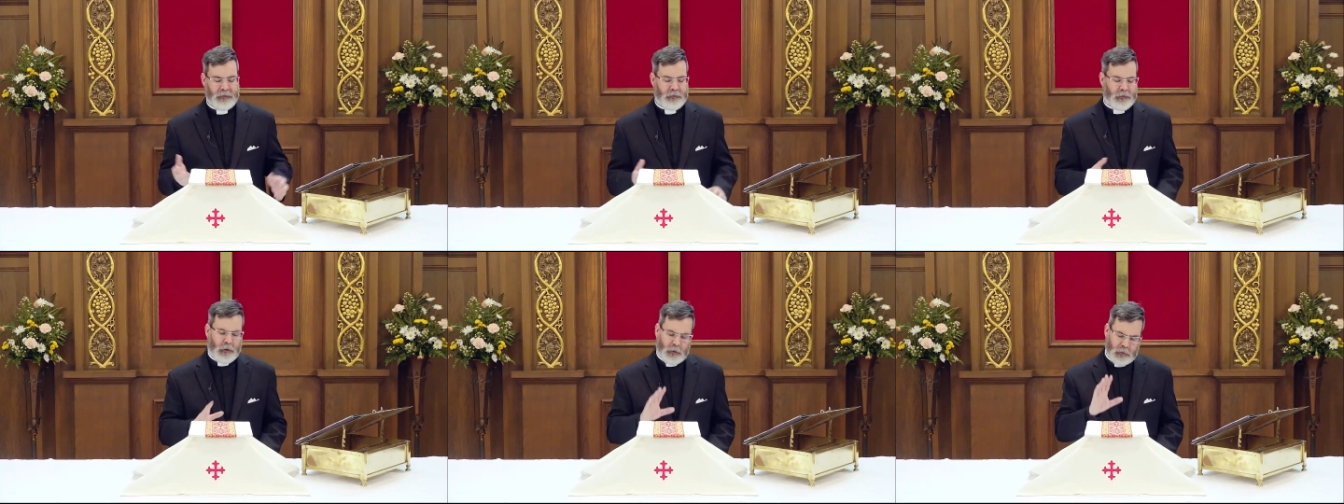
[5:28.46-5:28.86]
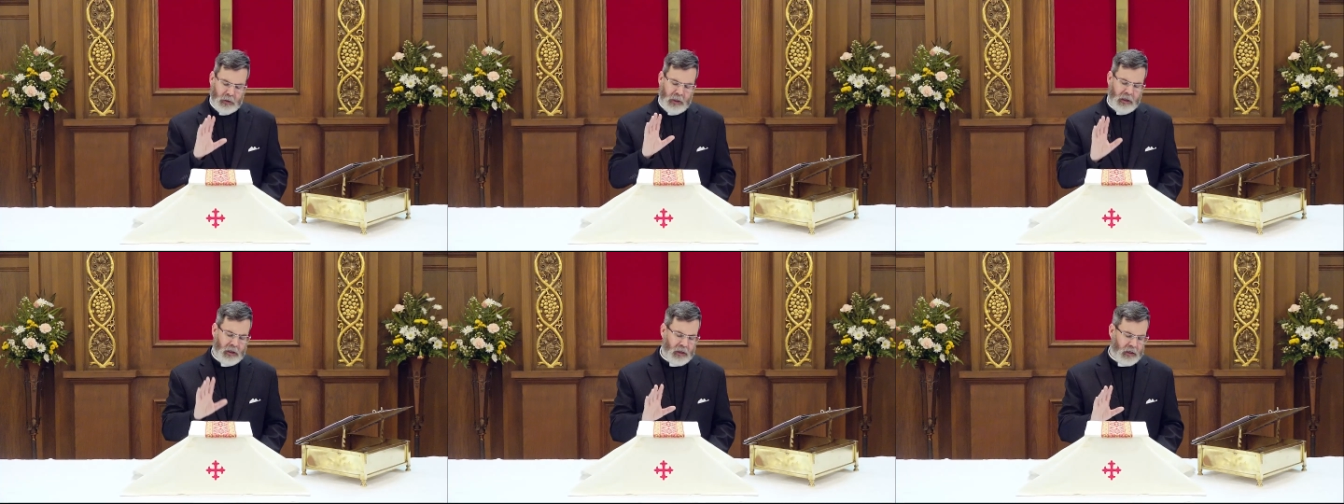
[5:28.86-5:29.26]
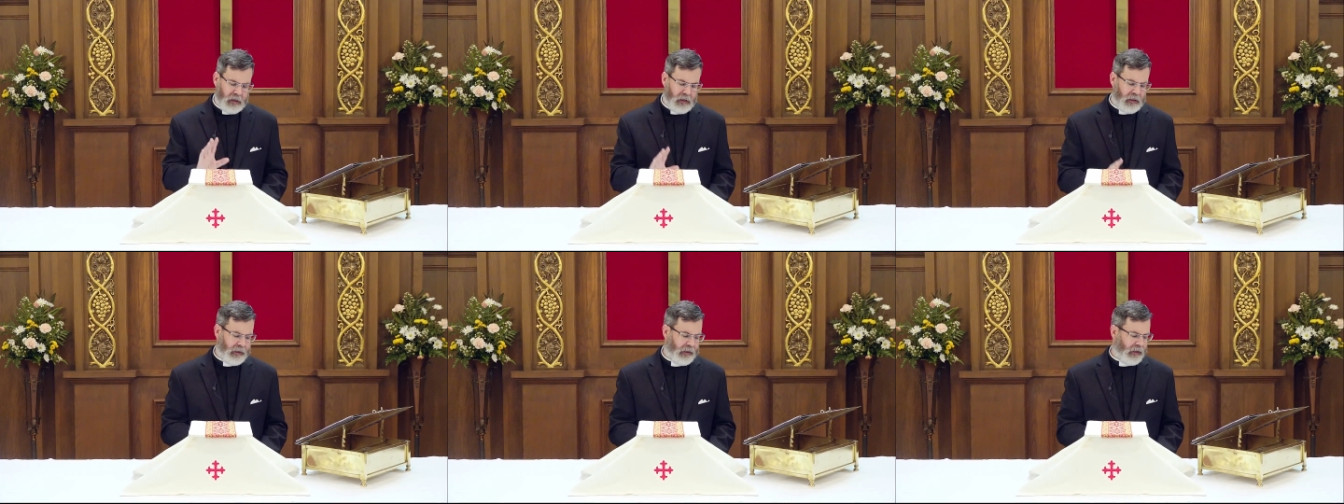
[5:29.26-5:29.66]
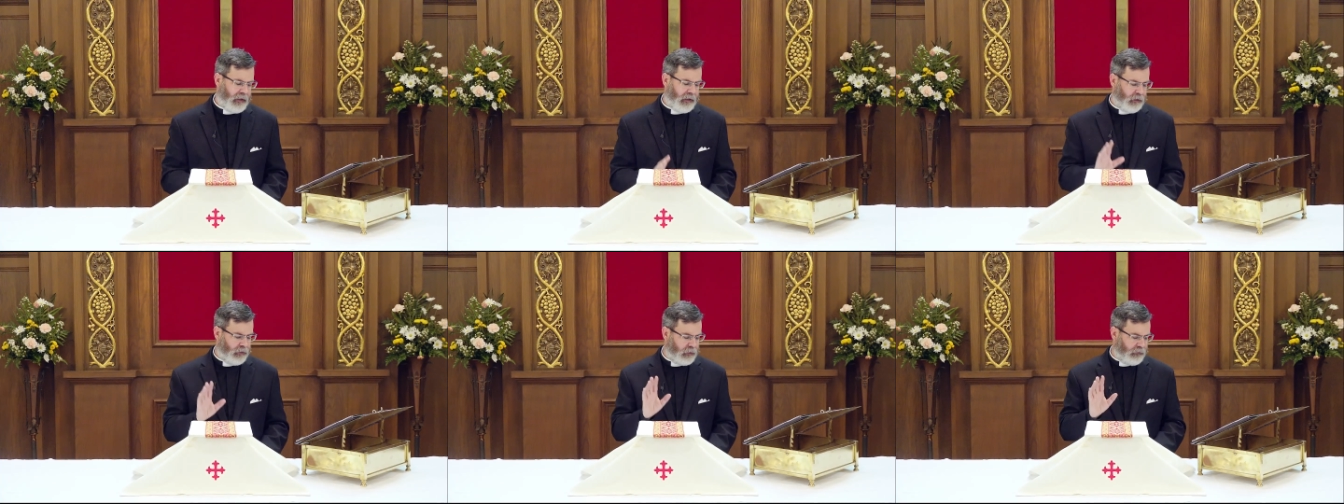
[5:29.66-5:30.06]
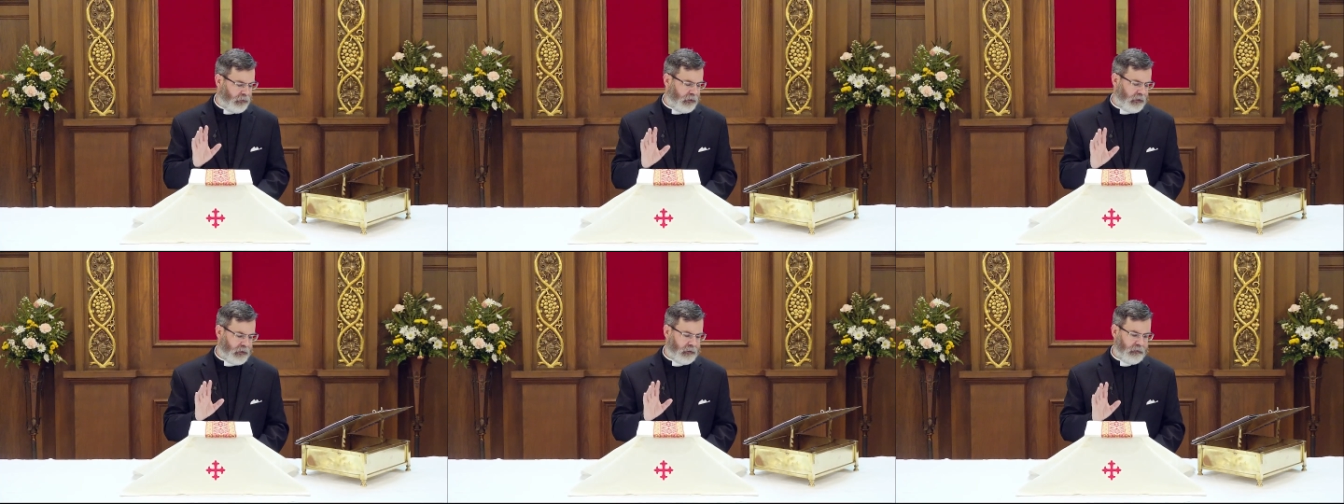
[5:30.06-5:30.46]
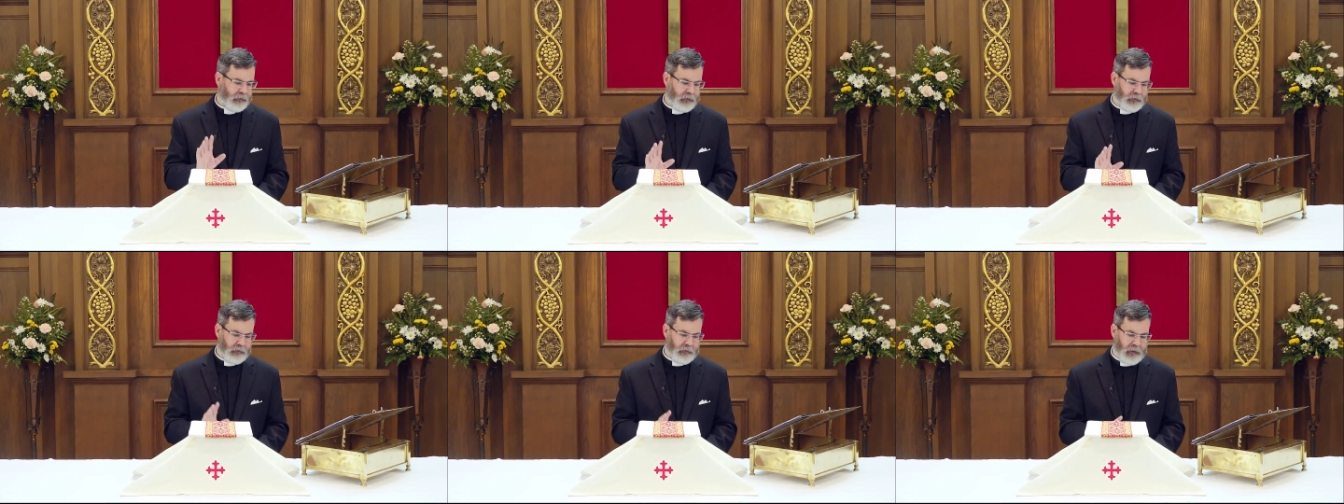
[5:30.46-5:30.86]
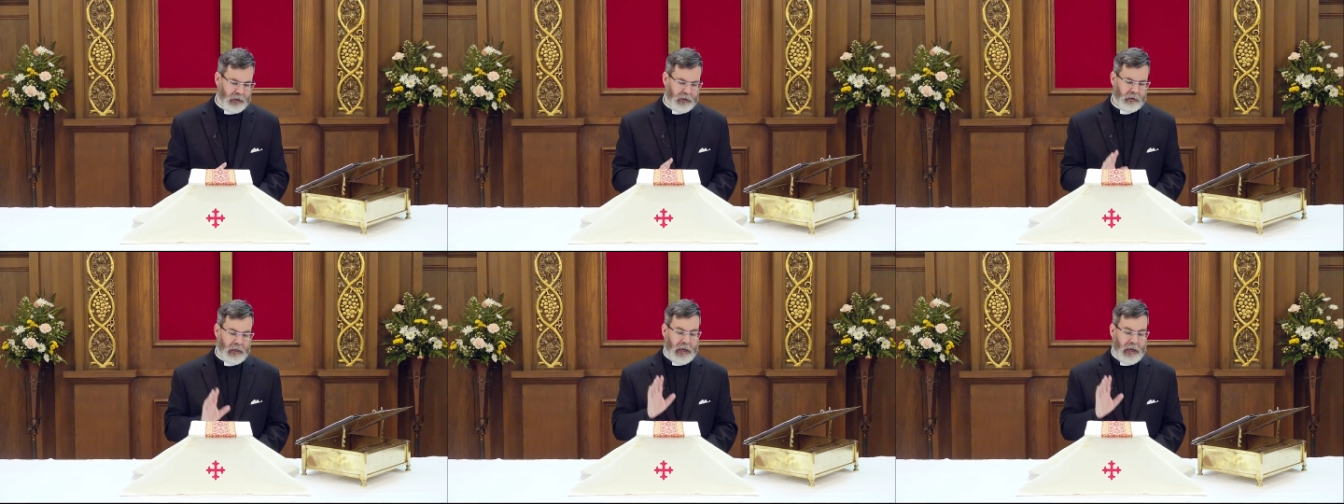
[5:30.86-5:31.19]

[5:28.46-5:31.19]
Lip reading: So I urge you to consider that.